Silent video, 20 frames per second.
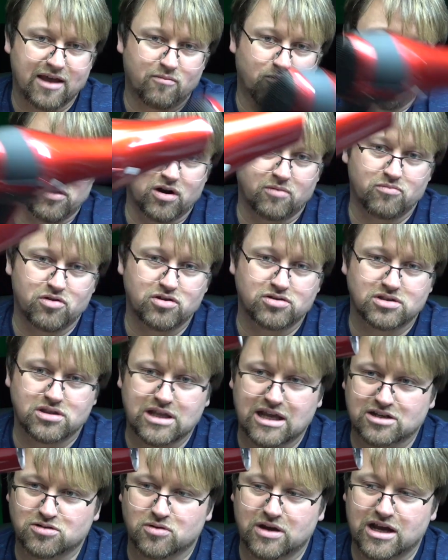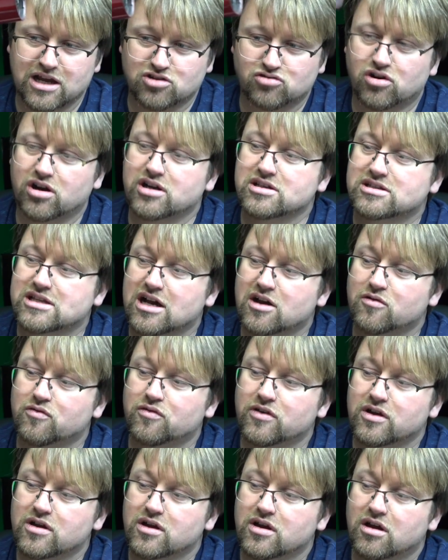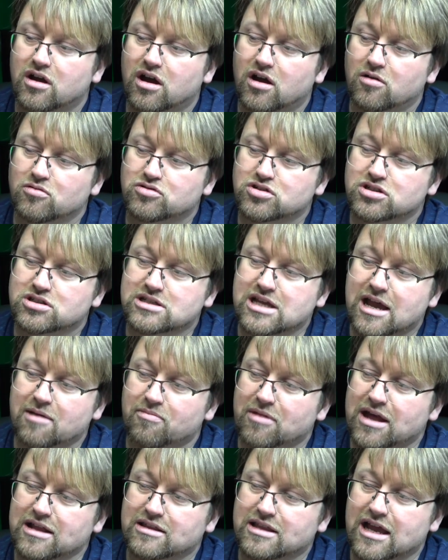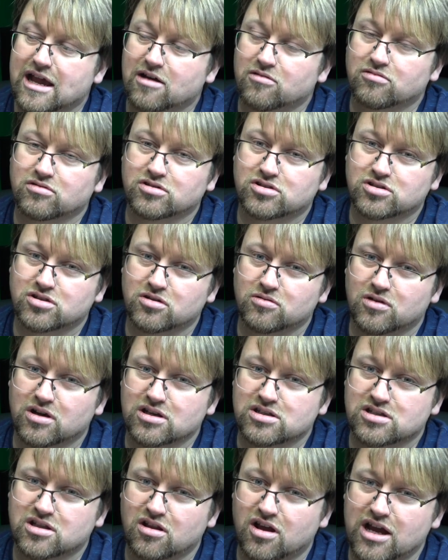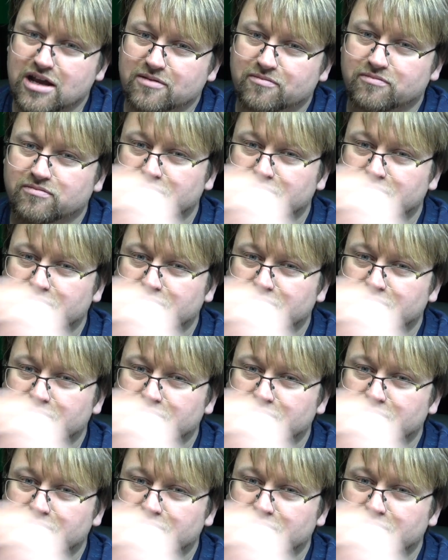I'm using the actual hairdryer itself, I'll just tap that down to slight.